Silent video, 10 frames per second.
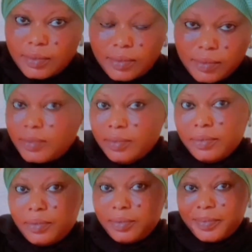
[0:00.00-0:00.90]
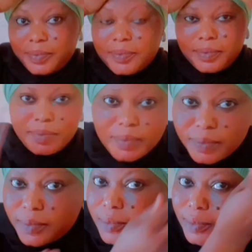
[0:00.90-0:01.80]
Yeah, you
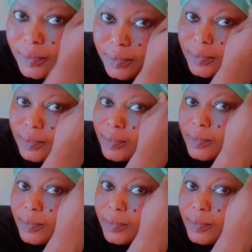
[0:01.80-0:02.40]
see now.